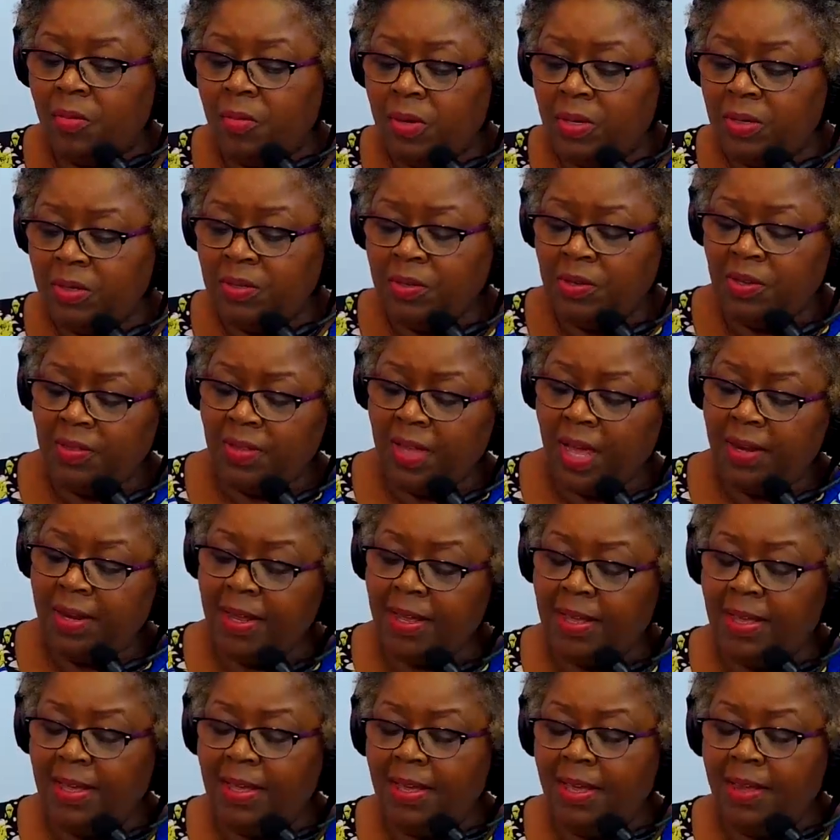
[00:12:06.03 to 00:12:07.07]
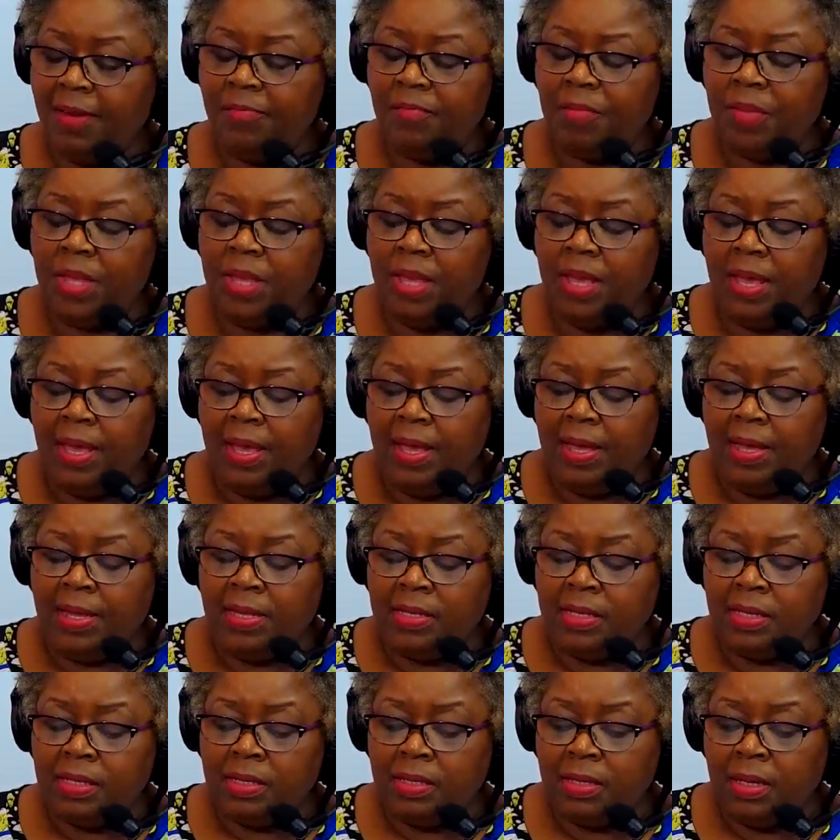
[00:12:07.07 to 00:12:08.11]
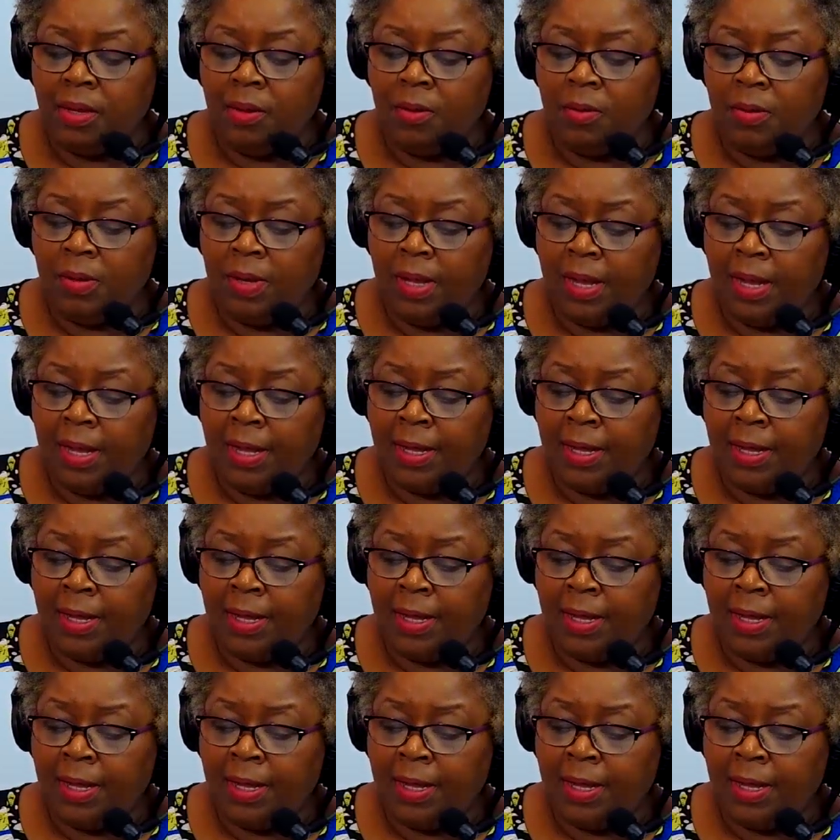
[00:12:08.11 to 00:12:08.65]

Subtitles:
we're doing that again, and so